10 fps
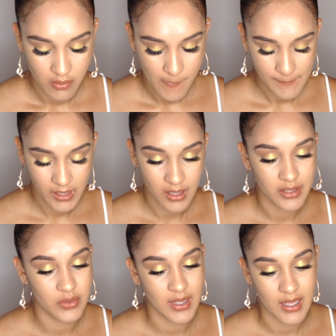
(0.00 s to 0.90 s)
Oh my
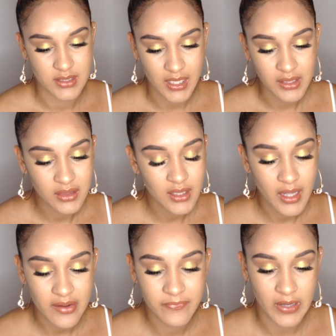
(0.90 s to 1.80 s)
god, you guys, I think
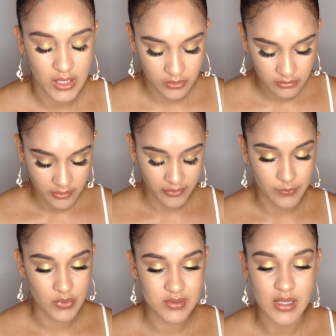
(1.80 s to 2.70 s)
I found the
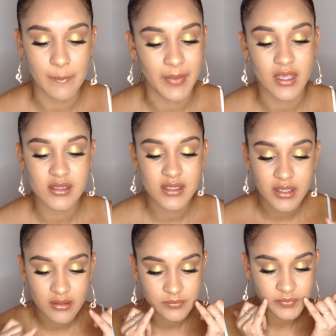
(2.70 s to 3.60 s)
most
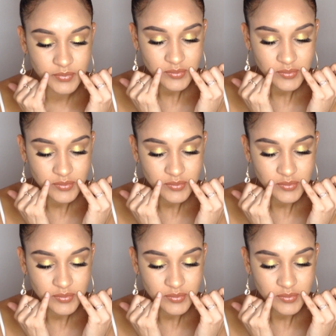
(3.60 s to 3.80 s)
amazing